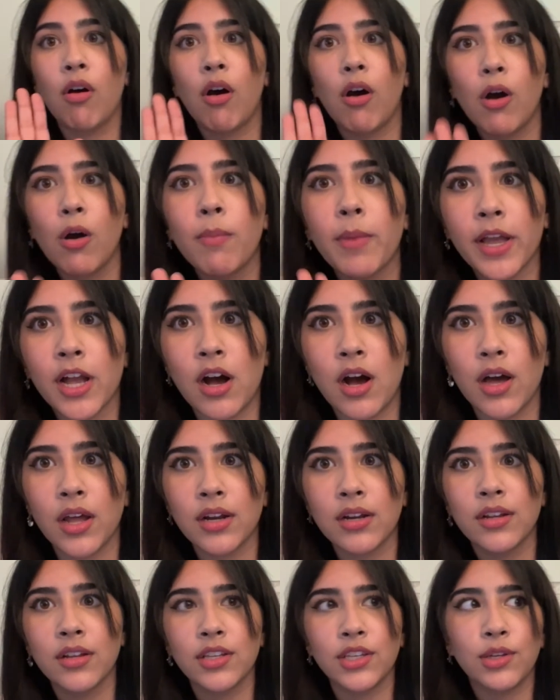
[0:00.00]
oh my
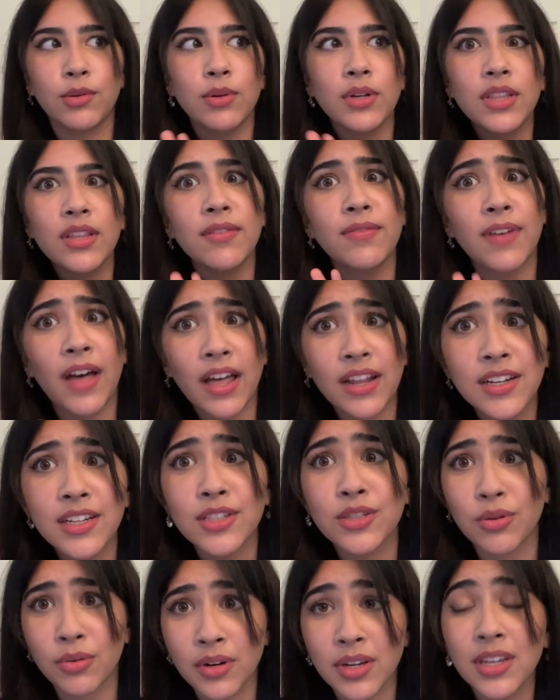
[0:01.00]
God, you were the
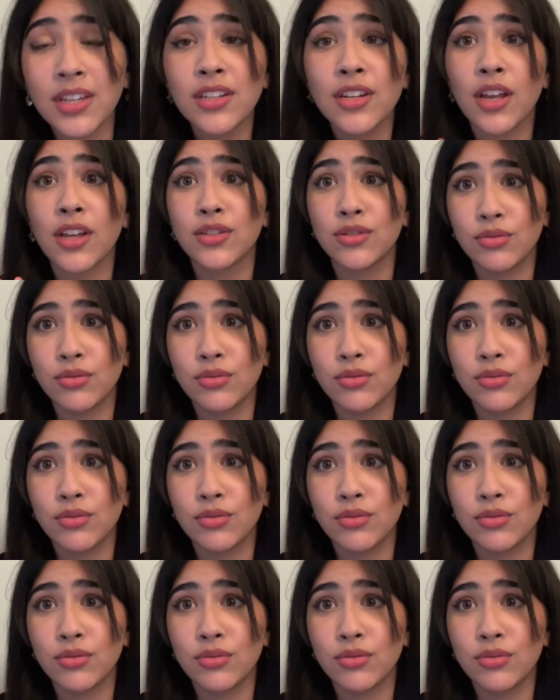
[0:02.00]
valedictorian 2